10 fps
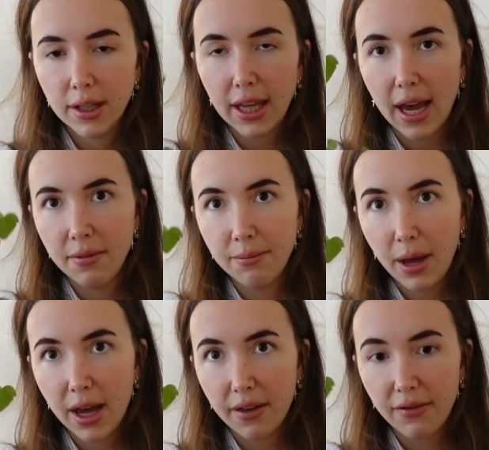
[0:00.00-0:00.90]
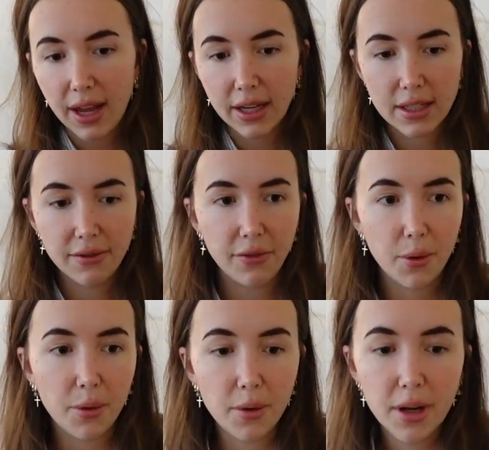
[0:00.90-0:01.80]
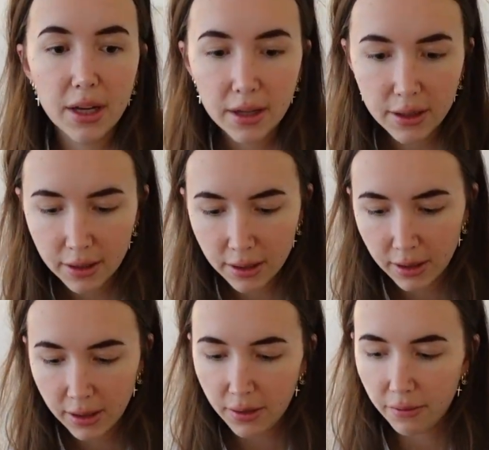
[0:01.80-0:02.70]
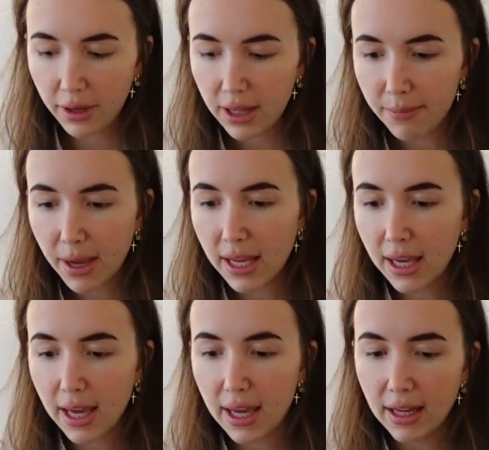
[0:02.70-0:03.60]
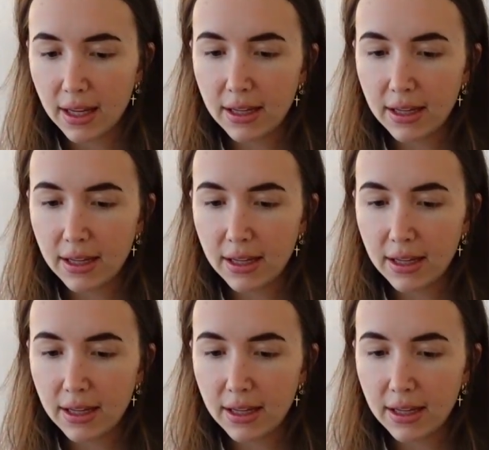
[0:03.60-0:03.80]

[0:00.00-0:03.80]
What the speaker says: yeah, perfect for wreath making.